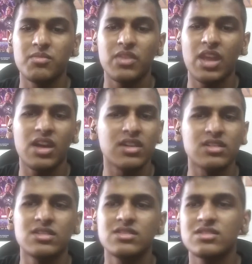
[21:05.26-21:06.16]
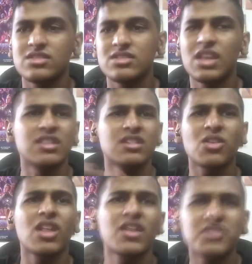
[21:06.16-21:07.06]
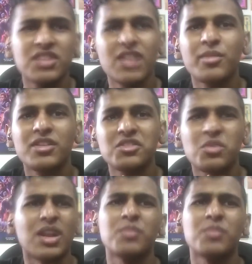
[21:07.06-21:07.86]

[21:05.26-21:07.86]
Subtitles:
Yeah, that's all I have to say about this one.